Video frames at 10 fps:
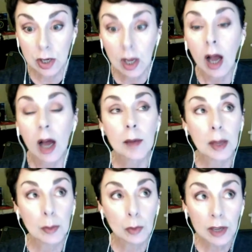and
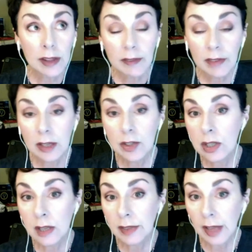one of the advantages that
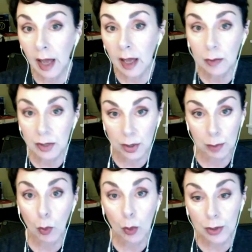they had was
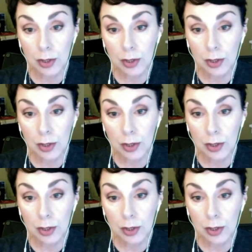sports.